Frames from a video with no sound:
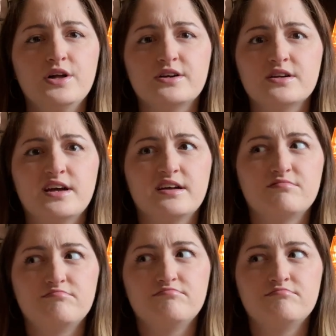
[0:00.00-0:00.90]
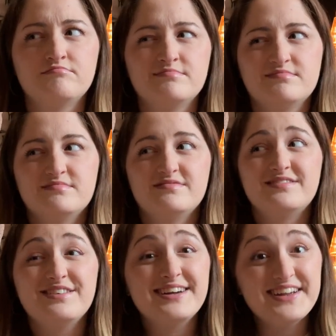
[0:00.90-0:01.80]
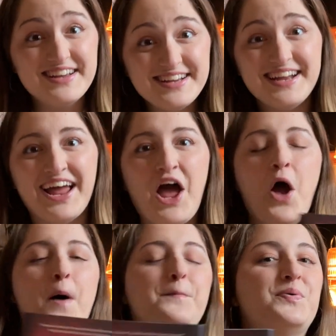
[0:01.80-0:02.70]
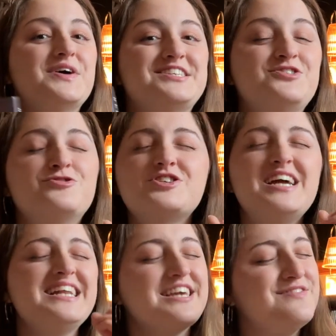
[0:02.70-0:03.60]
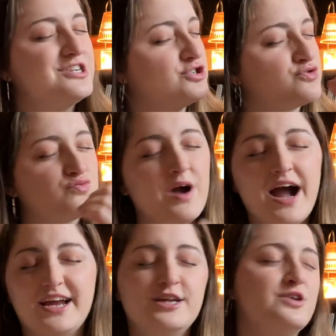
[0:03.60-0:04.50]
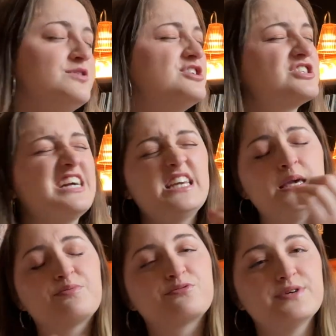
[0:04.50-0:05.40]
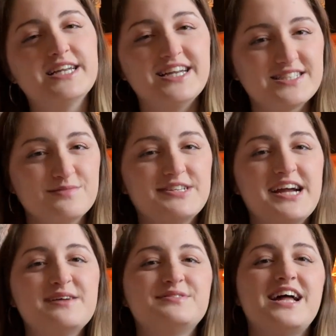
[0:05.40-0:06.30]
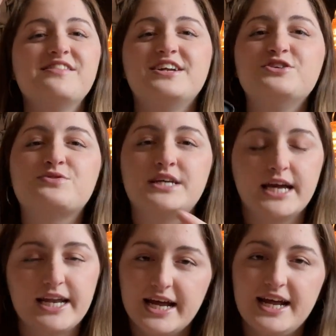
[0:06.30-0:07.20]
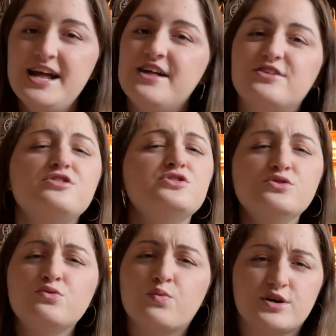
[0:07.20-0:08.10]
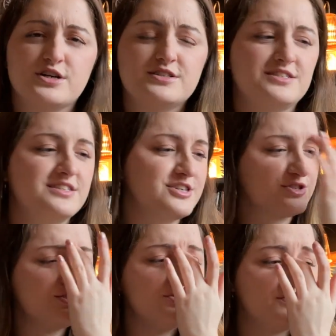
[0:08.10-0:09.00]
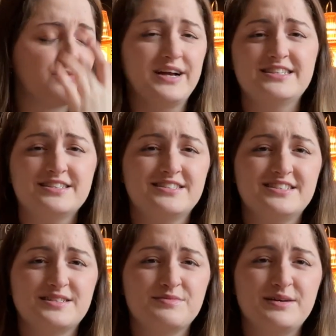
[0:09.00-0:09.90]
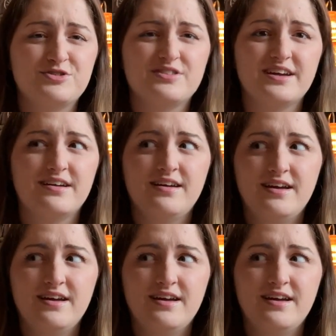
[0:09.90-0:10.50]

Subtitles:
and they're like, eh, but you just gotta give it a try, you know? You just gotta keep reading sometimes, and then you'll get it. There's new words, there's new phrases that sometimes you're like,